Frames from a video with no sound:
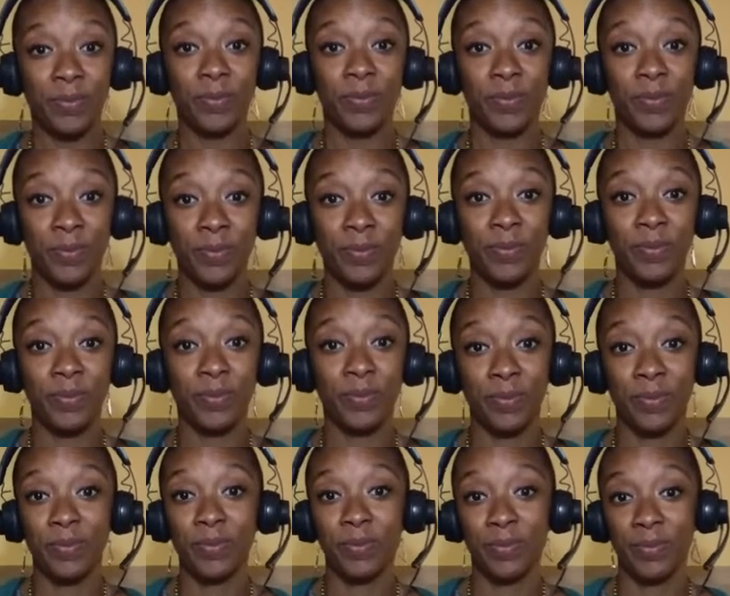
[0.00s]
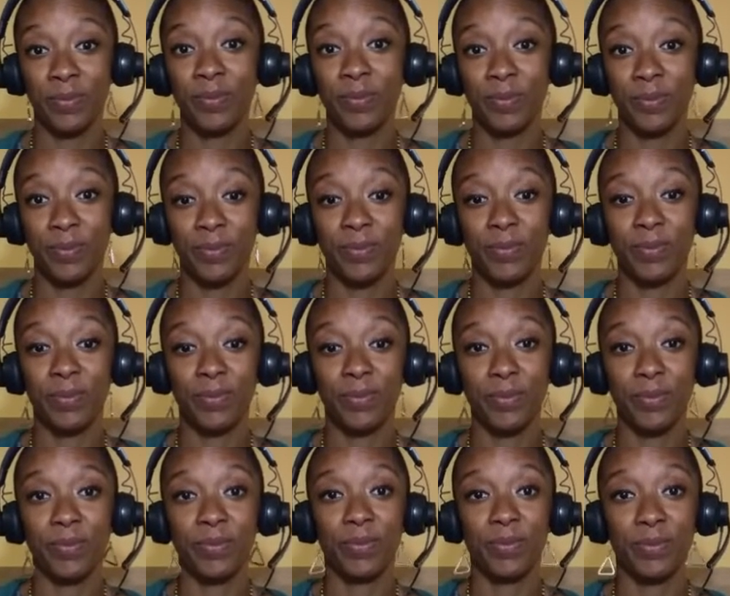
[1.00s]

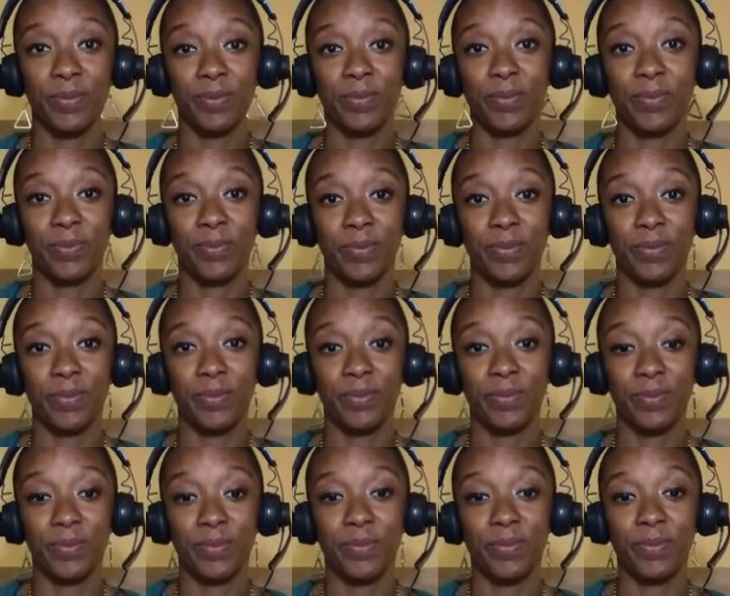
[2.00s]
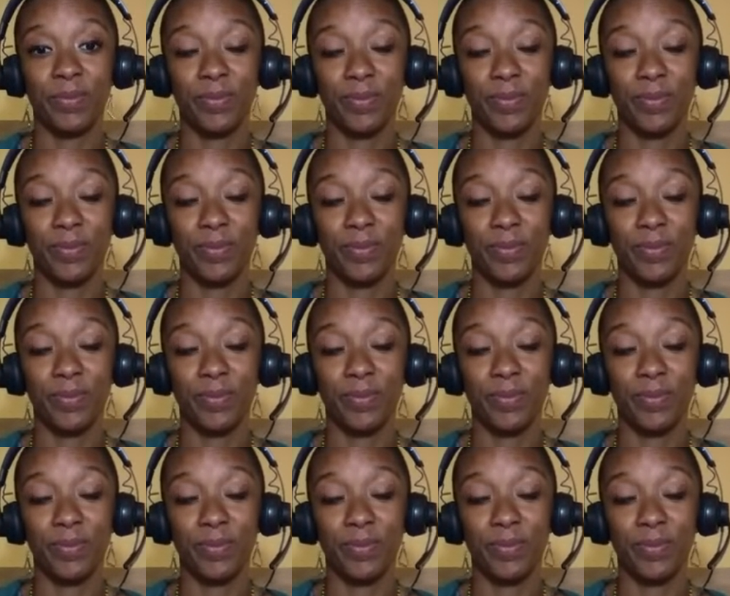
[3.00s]
This person isn't speaking.